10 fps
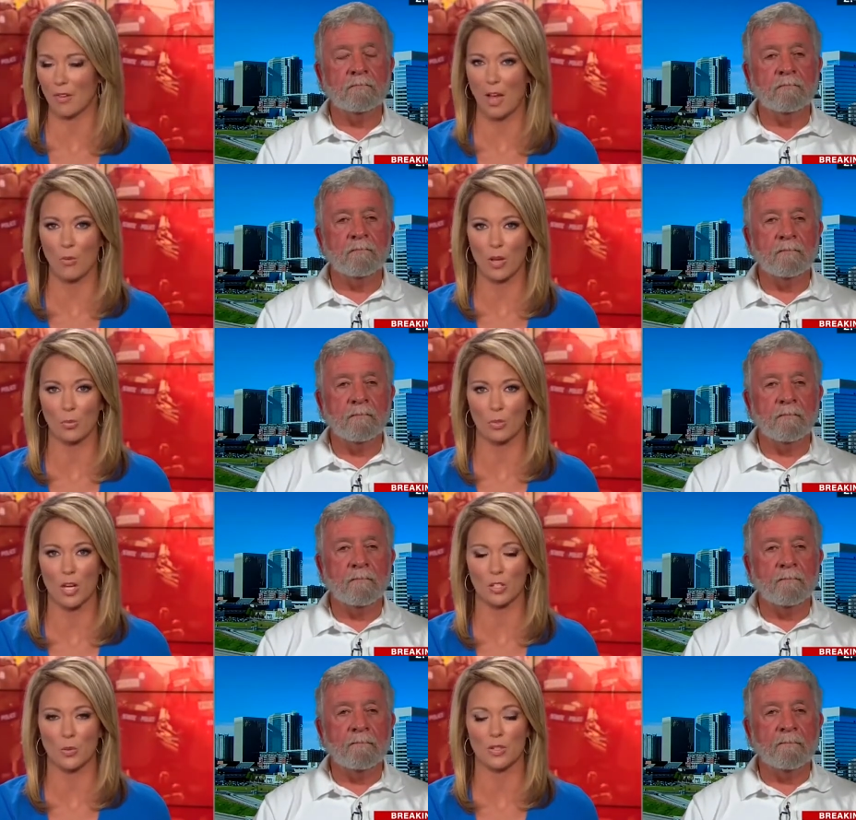Speaker 1: I've got one that we'll
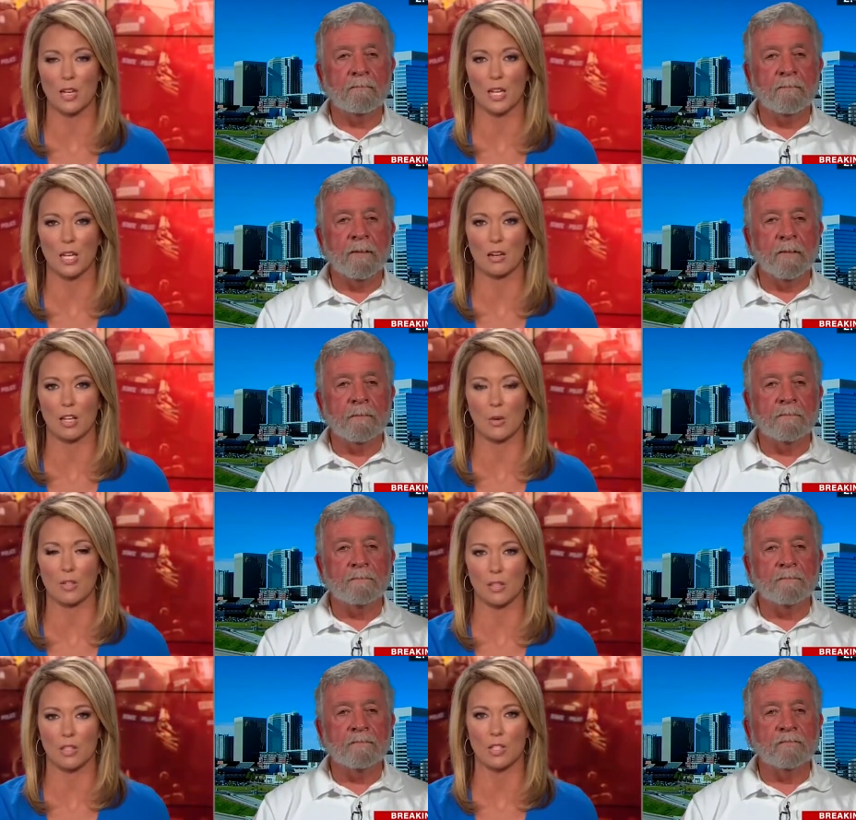talk to in a second here, you know,
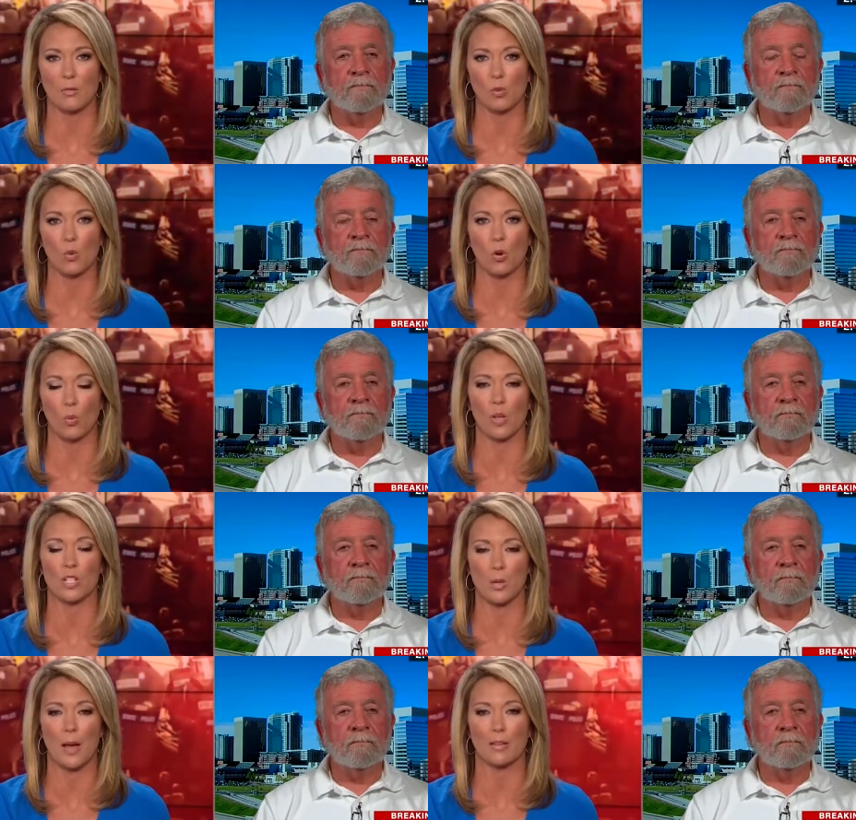is that the Civil War
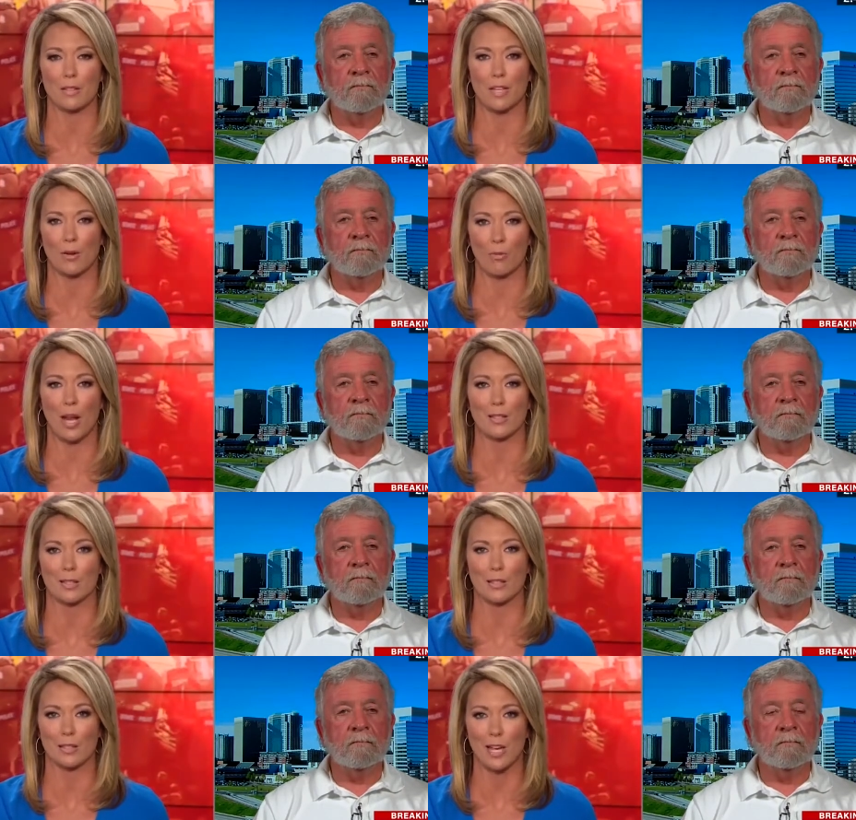wasn't about state rights
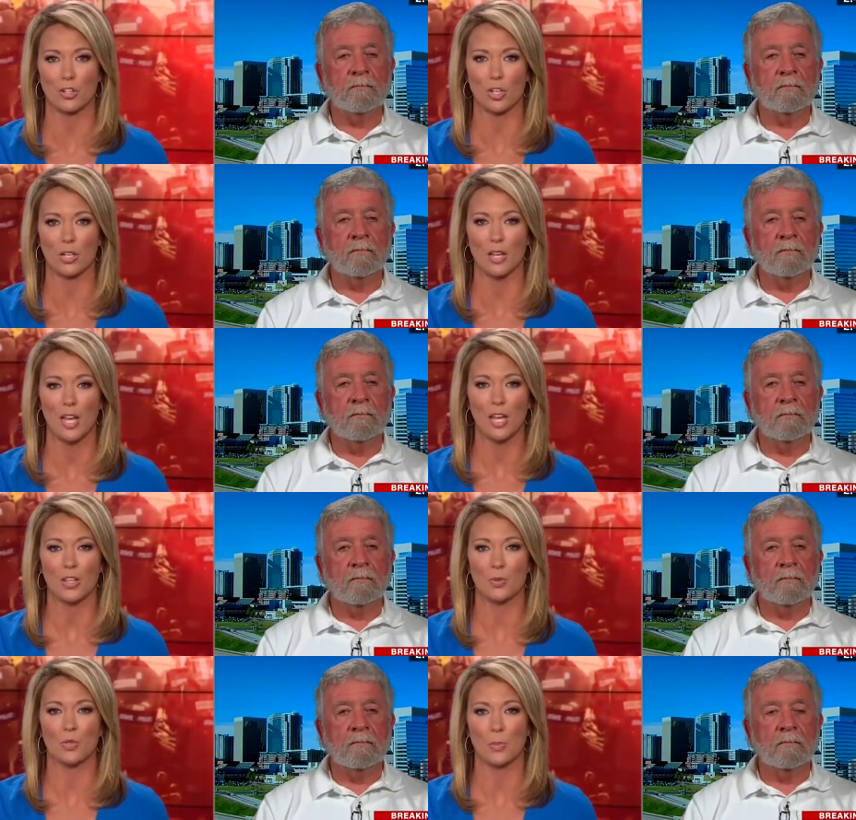and succession.
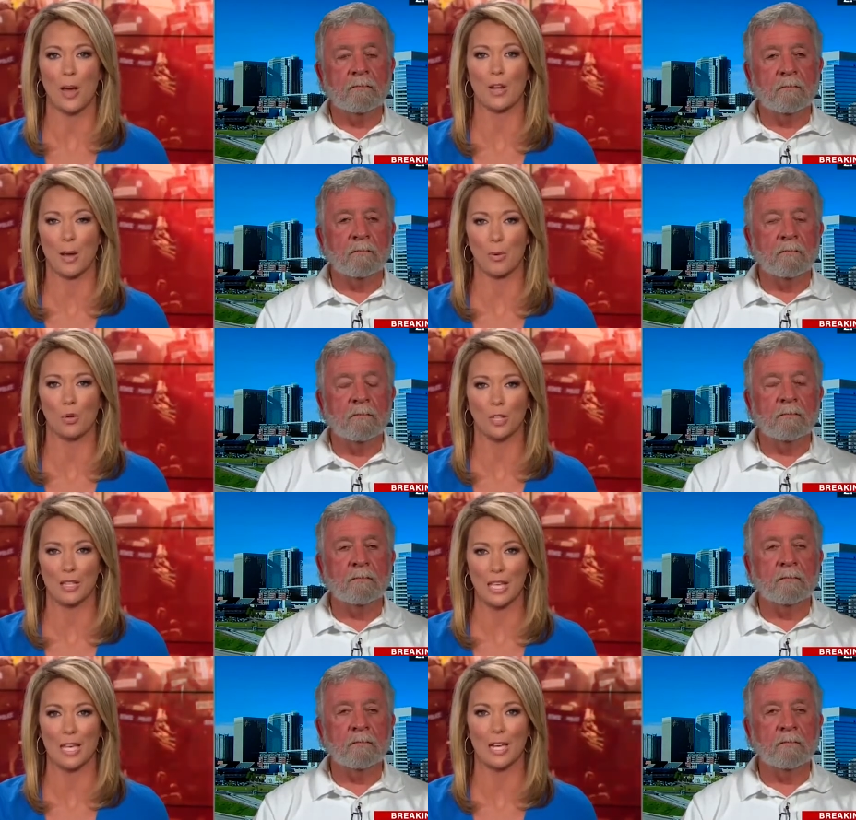This was about
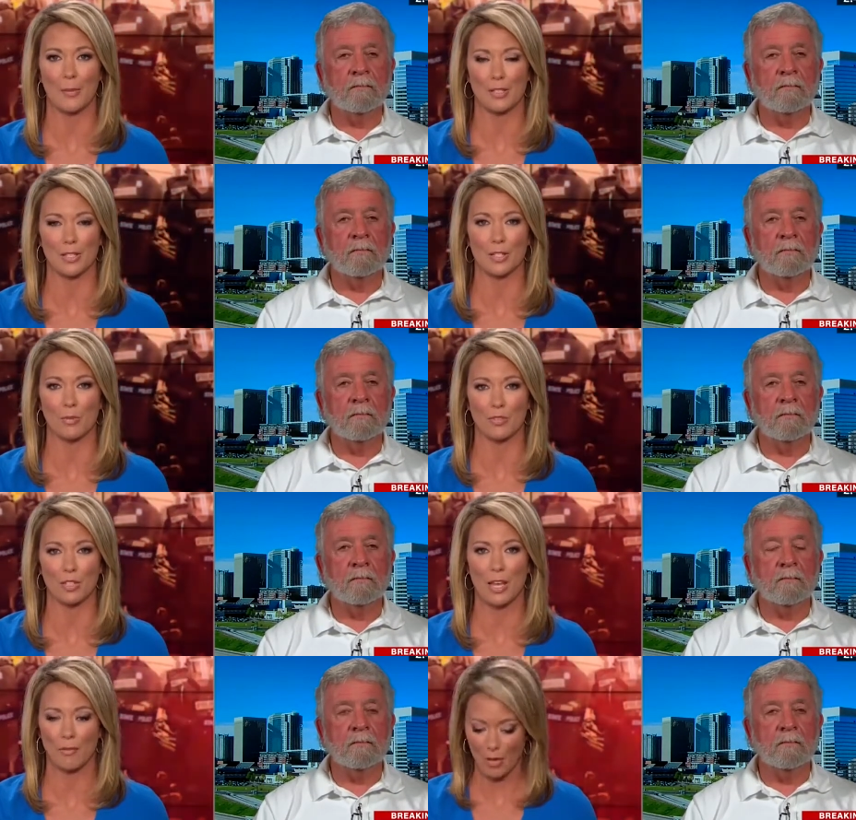upholding the economic system of
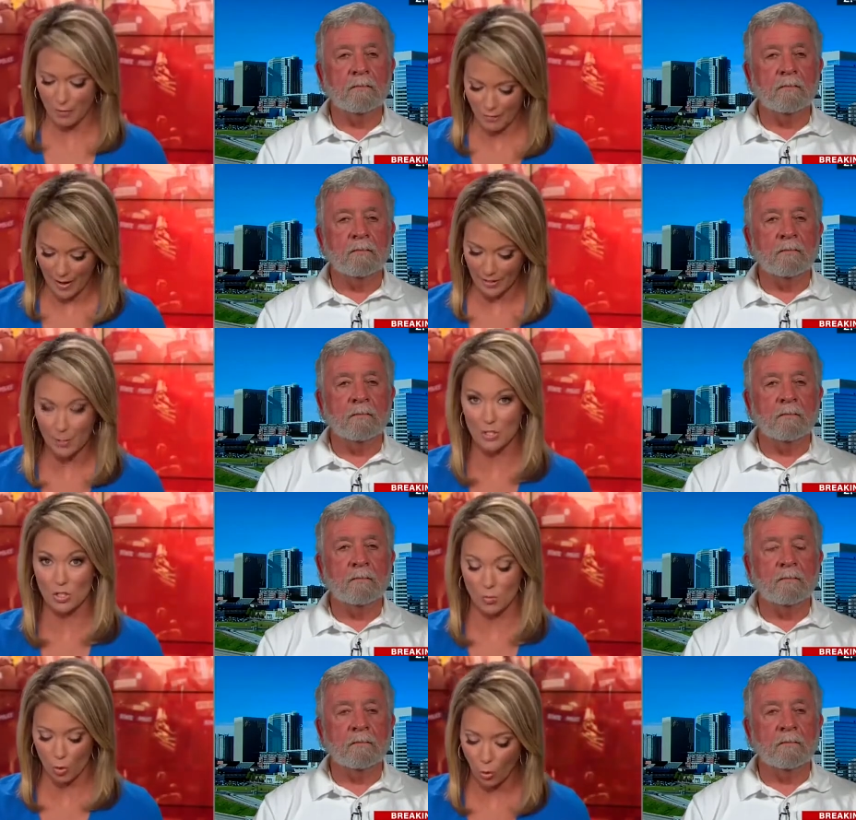slavery. In fact, let me
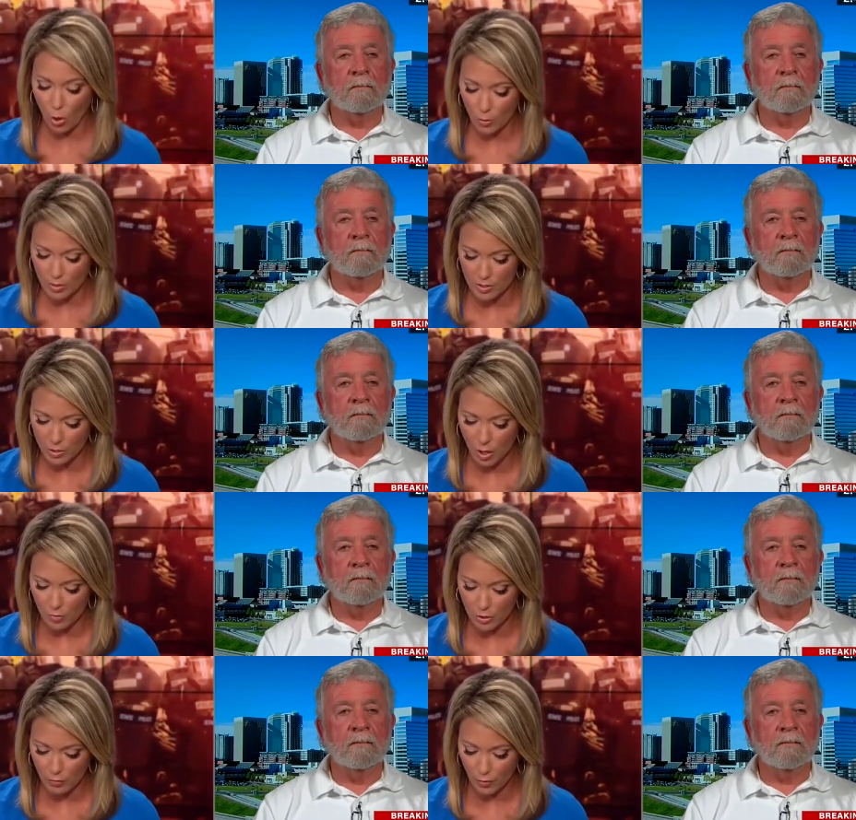just quote, this is a
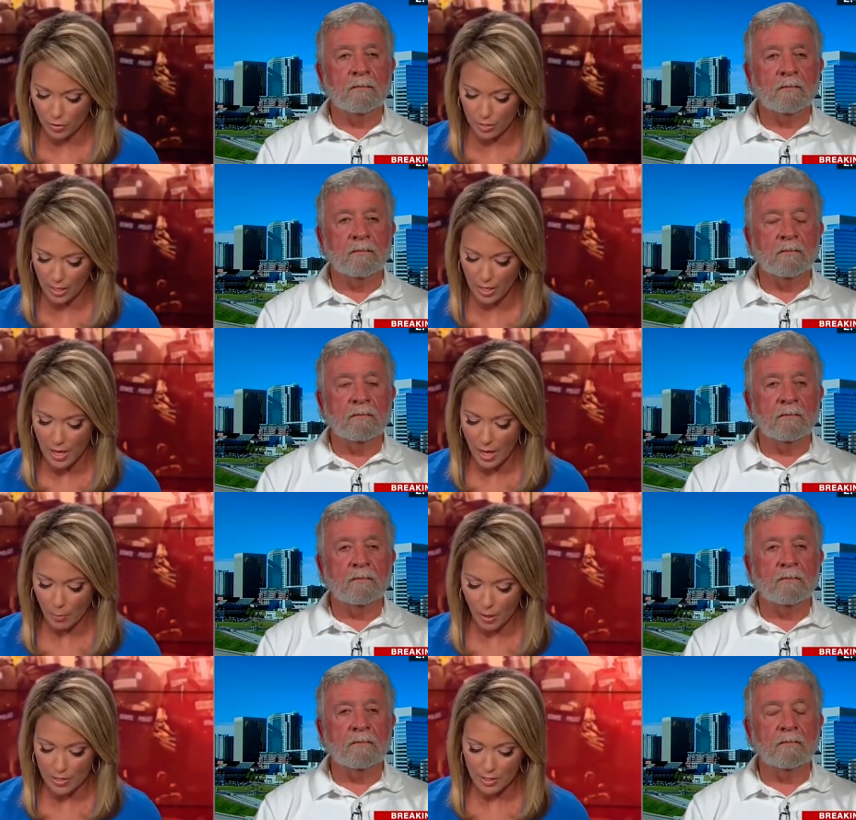Harvard University
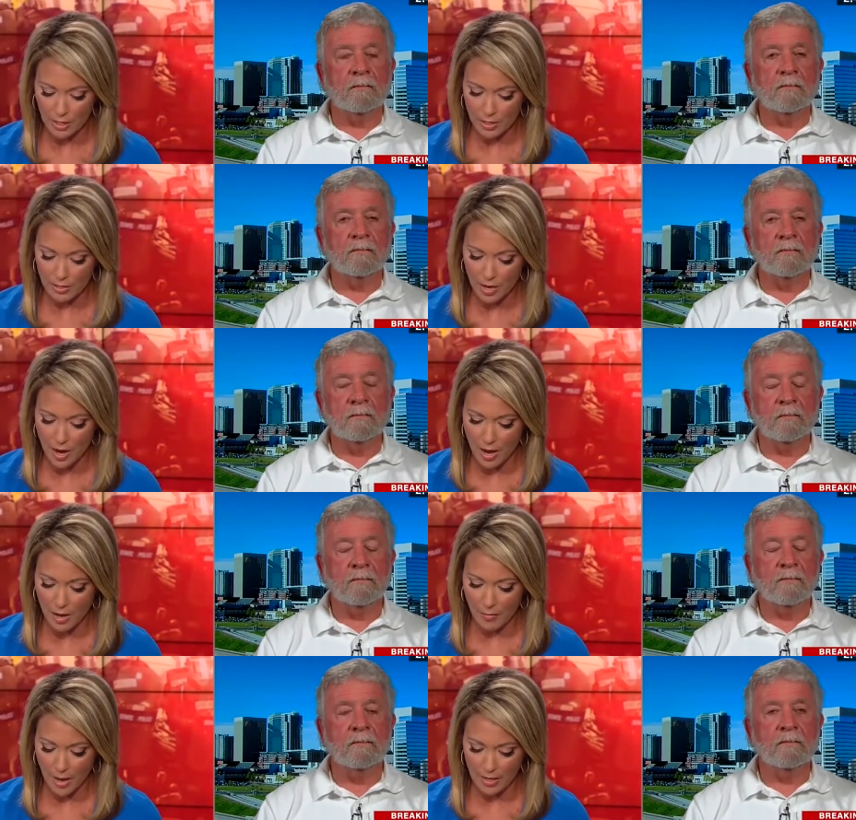president
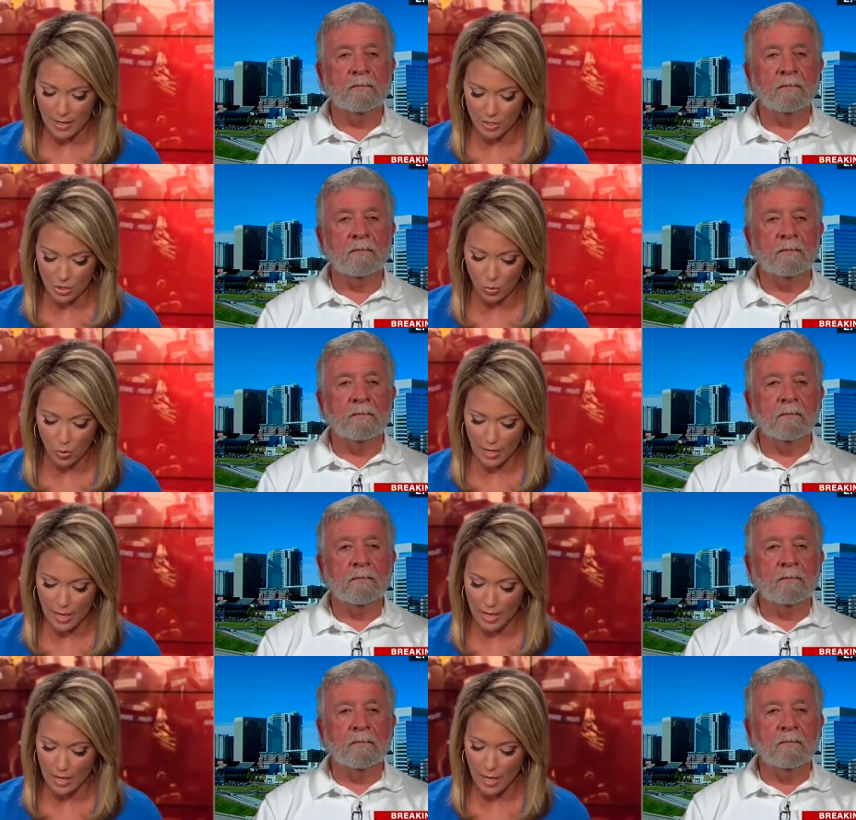um, and
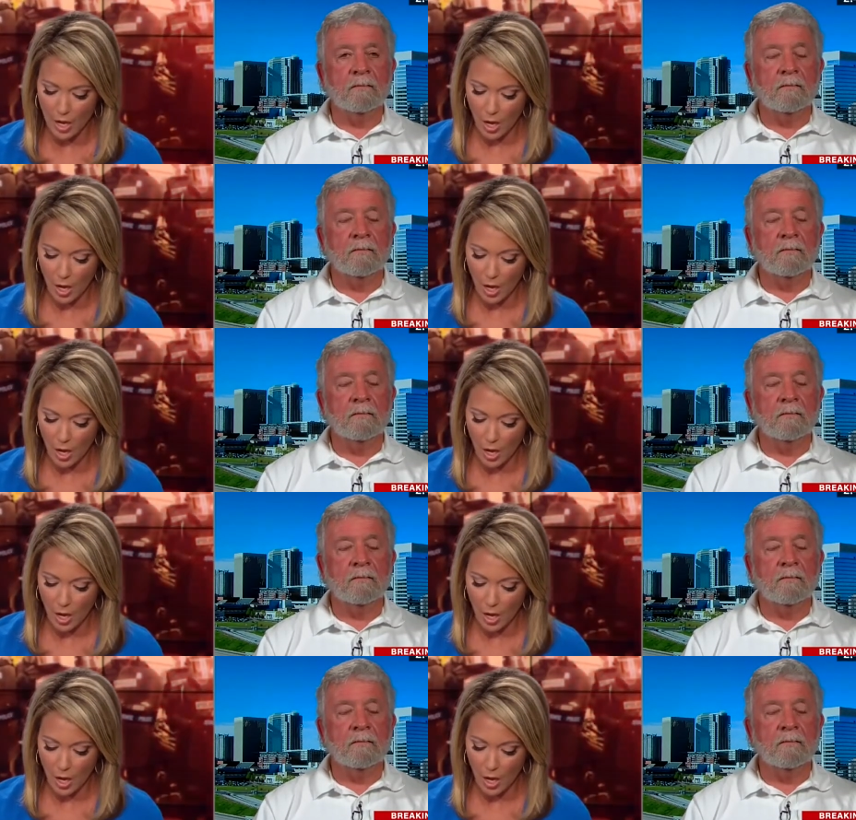historian.